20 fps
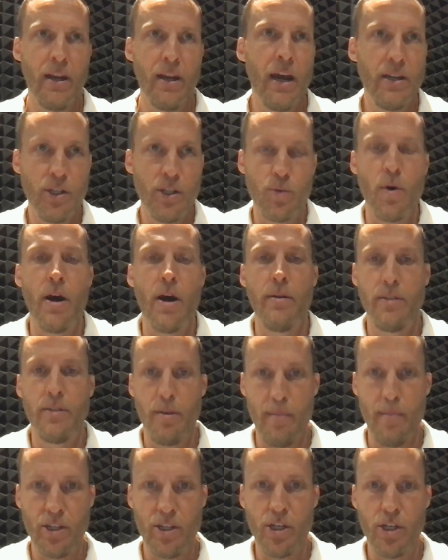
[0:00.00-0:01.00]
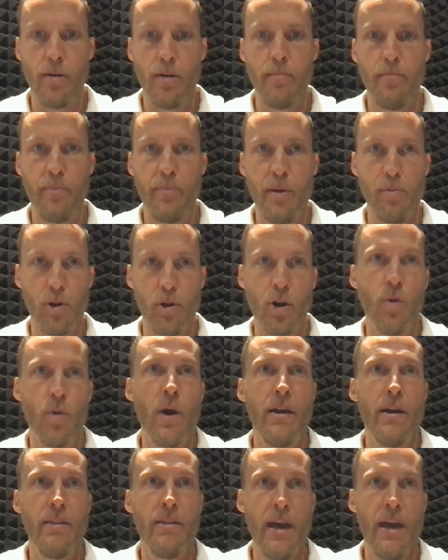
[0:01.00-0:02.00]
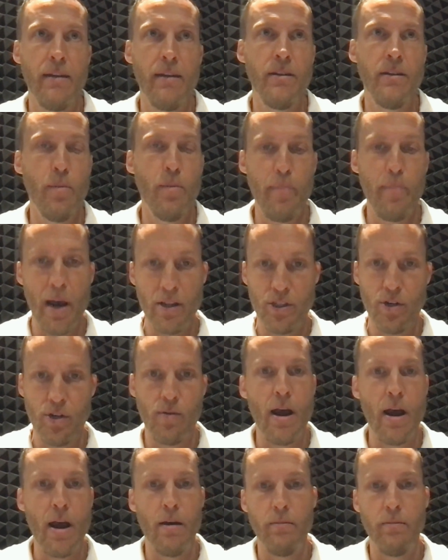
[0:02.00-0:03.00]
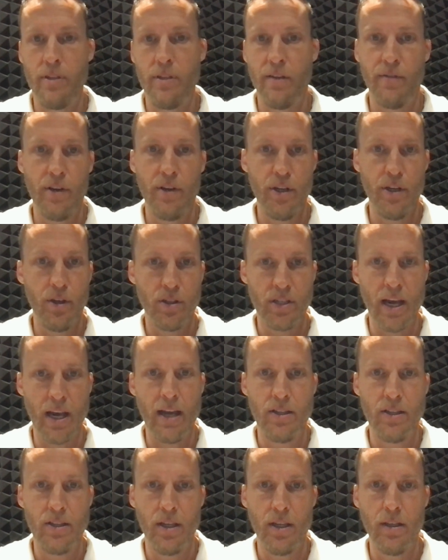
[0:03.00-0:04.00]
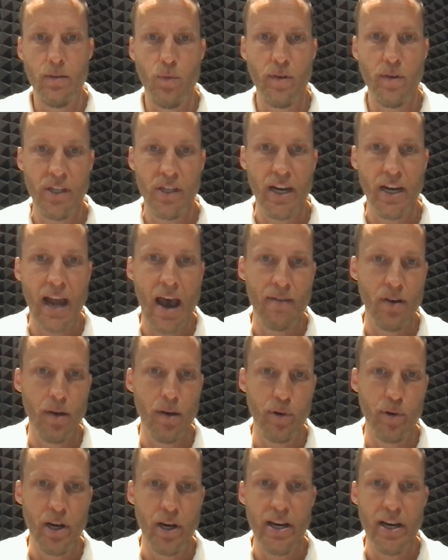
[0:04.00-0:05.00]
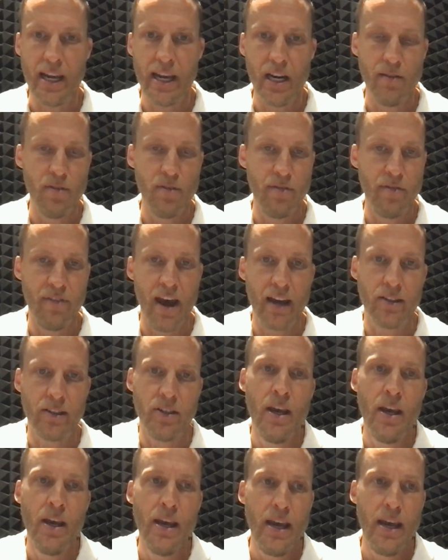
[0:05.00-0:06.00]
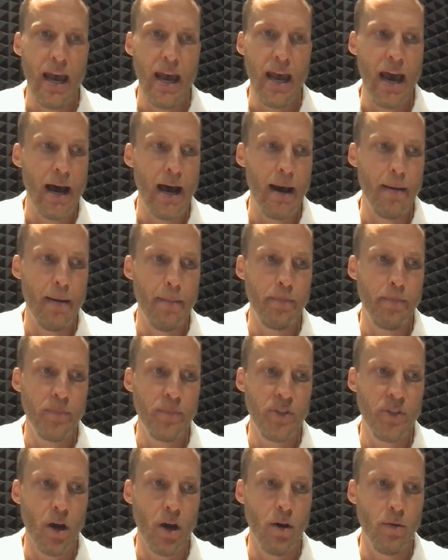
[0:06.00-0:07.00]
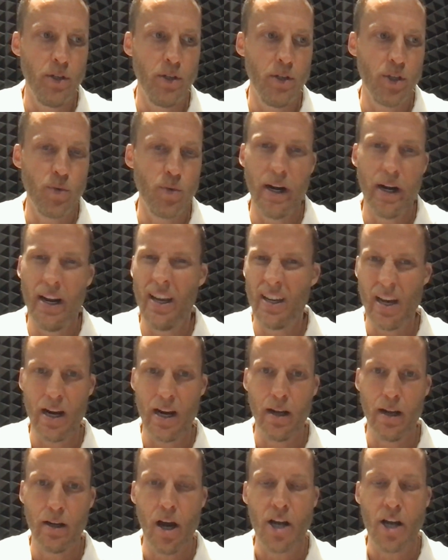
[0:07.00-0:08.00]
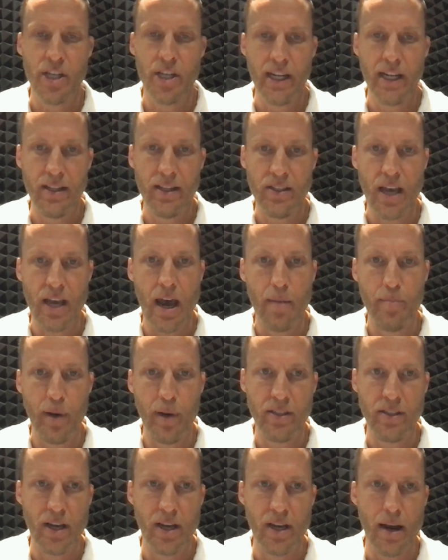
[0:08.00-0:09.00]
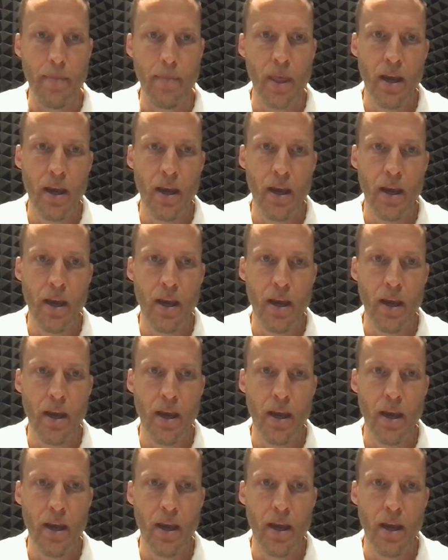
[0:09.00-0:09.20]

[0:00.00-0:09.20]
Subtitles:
But I just want to make sure people are aware that, bouncing around different deal sites, we've seen it have a pretty negative effect. So just wanted to kind of caution against that. But